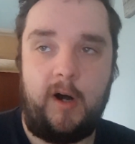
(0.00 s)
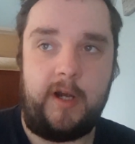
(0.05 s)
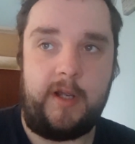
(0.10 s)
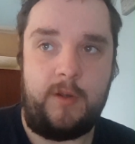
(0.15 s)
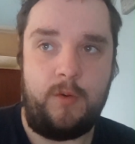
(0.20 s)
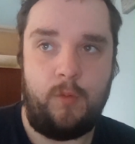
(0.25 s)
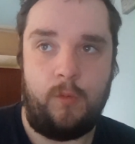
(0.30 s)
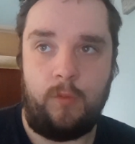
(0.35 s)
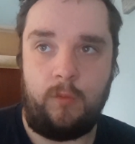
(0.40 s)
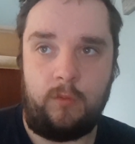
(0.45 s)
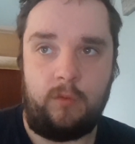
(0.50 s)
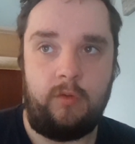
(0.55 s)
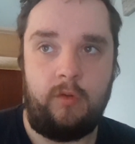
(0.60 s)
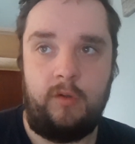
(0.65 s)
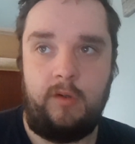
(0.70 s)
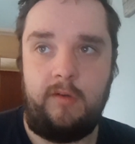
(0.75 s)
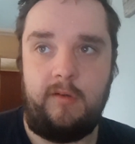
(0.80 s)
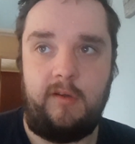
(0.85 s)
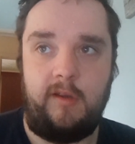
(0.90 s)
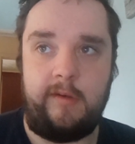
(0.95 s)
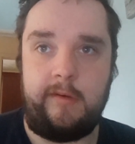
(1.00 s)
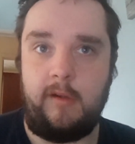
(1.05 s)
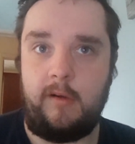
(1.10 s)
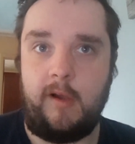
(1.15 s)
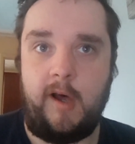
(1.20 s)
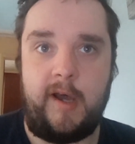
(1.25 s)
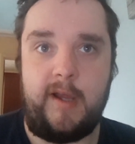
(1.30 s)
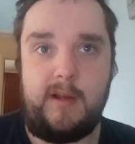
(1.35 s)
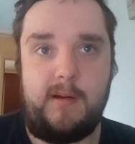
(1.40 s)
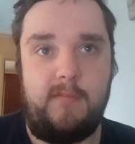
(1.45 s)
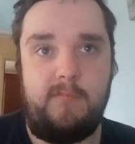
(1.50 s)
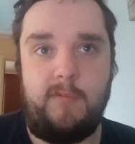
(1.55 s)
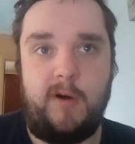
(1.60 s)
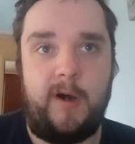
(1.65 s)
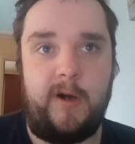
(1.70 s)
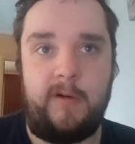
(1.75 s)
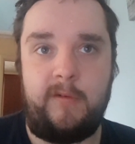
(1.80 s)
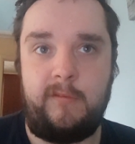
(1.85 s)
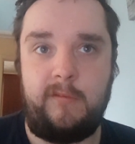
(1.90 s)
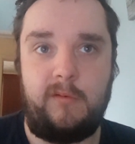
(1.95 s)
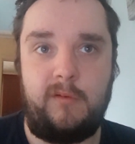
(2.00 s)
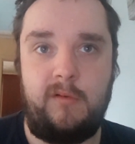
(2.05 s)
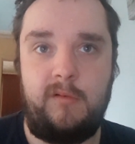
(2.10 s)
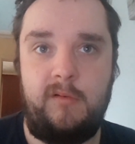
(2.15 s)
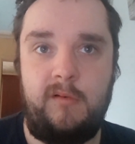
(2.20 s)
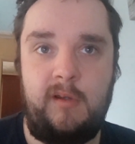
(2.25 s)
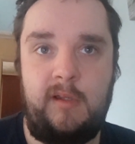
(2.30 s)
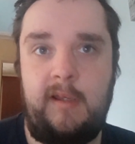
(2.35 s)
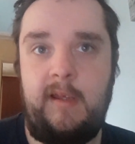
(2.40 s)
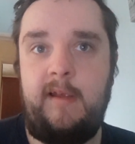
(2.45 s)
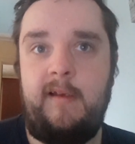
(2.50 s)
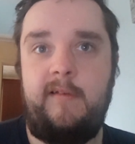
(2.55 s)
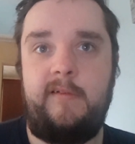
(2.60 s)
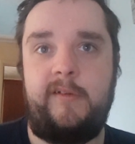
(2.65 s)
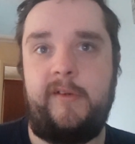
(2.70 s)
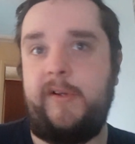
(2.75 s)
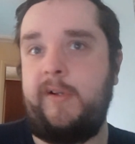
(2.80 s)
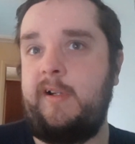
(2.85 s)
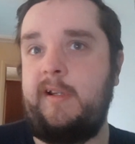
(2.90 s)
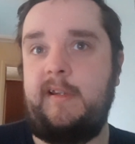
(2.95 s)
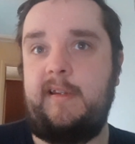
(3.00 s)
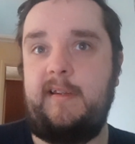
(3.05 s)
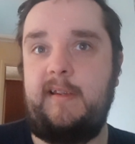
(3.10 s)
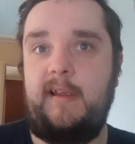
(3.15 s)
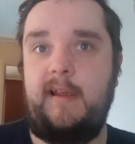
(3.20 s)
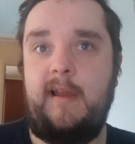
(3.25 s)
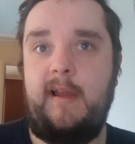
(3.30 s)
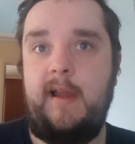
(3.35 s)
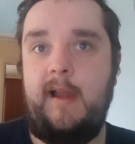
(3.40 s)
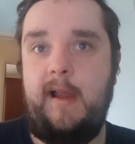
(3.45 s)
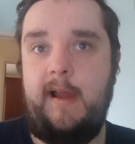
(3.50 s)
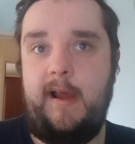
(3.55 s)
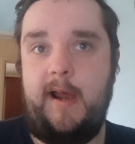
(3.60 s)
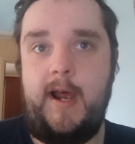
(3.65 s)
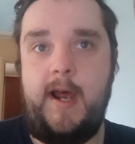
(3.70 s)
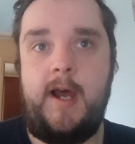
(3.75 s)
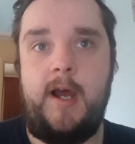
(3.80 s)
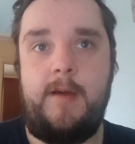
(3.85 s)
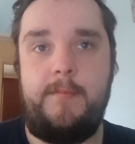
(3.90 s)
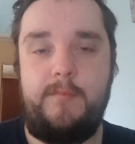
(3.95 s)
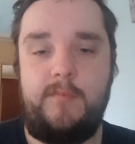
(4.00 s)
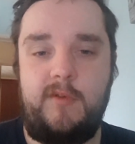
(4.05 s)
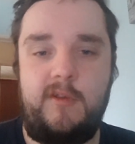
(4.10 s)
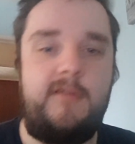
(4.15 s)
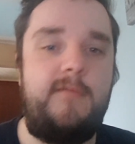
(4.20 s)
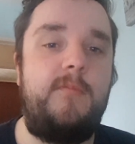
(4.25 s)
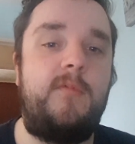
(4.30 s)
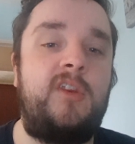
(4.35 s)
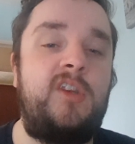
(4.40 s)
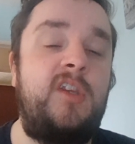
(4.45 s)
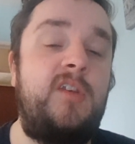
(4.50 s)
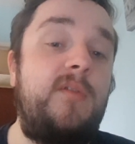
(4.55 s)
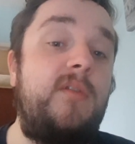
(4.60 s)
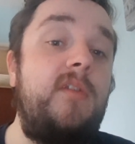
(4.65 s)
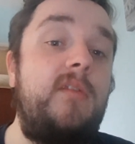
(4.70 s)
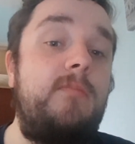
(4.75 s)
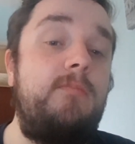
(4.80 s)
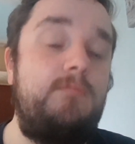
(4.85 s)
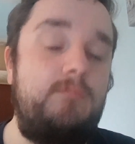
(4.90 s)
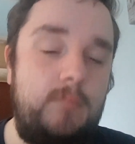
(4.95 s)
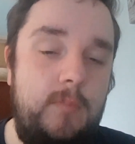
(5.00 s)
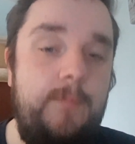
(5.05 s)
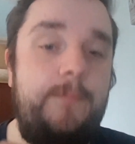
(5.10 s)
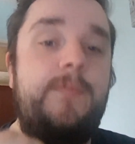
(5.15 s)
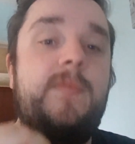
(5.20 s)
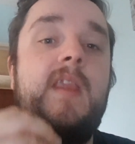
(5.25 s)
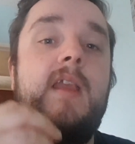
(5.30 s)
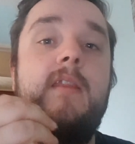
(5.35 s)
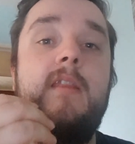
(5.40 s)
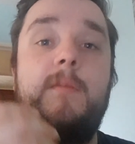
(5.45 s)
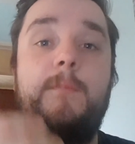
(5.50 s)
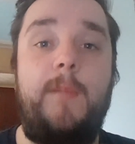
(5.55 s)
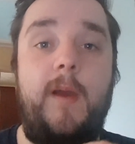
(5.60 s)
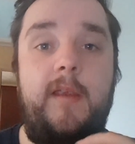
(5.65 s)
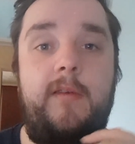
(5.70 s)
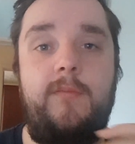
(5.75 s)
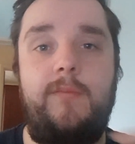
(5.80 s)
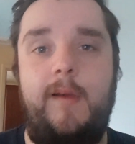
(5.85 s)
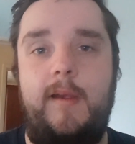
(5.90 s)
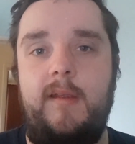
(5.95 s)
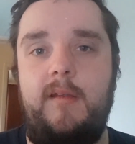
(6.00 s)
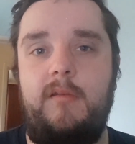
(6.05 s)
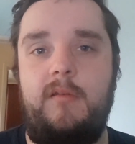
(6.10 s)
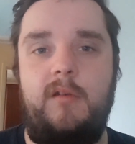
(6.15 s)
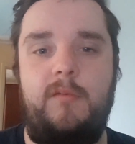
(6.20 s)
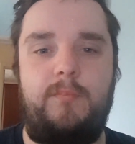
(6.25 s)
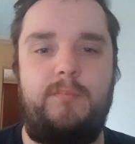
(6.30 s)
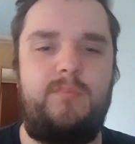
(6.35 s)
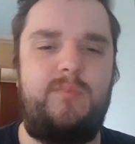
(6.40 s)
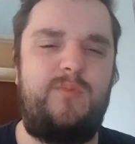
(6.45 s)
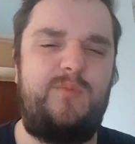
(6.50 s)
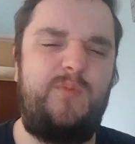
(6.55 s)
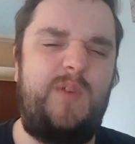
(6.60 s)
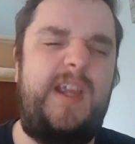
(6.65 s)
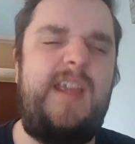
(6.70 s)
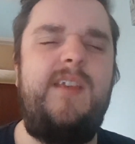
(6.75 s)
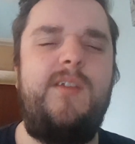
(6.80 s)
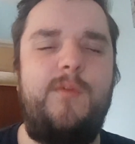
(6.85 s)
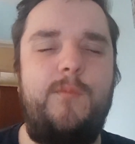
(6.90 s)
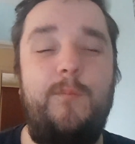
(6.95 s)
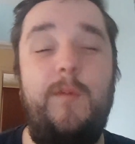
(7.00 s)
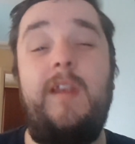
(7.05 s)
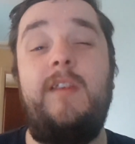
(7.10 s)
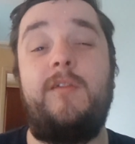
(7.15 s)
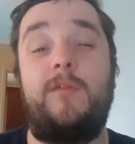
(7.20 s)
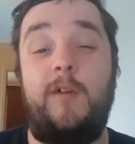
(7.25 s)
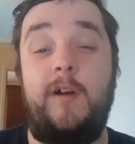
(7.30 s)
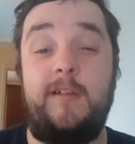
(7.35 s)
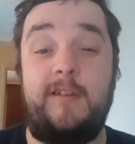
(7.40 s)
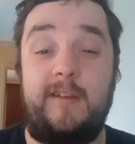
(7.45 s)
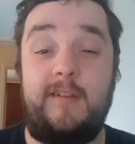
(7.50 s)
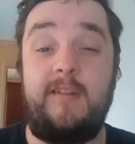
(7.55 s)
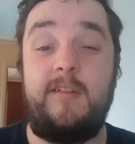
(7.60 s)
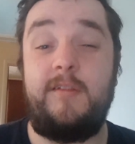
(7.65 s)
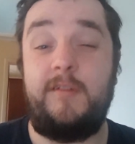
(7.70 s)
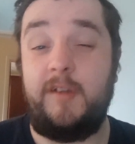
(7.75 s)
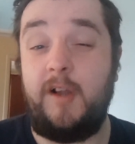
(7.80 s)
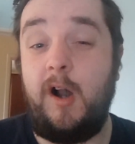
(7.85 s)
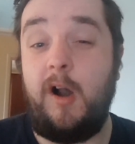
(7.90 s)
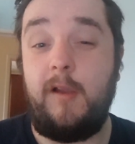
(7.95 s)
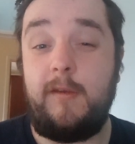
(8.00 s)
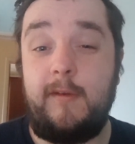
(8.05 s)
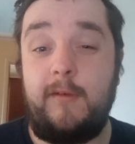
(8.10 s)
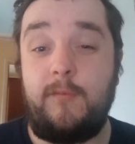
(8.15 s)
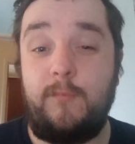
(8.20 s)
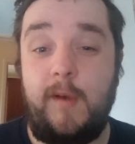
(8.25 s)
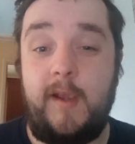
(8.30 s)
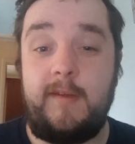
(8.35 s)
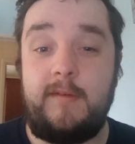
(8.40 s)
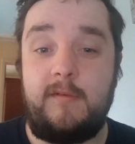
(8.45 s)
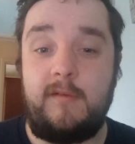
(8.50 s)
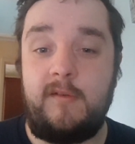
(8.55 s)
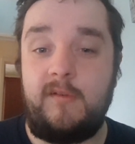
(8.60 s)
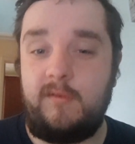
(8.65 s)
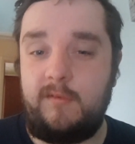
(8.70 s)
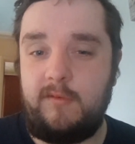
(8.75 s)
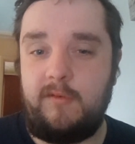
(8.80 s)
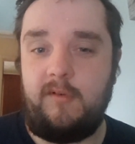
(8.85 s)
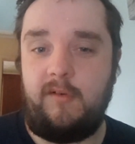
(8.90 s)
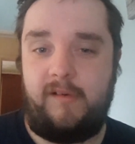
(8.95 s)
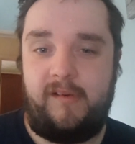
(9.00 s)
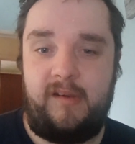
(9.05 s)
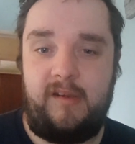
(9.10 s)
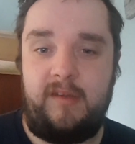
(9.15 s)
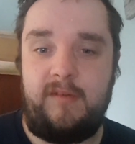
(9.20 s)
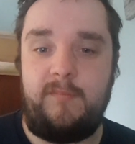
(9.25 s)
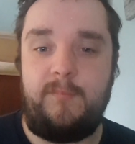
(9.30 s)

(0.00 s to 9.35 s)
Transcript: Horn in the wild. So um, the best way, the reason why this is the hardest way to do it is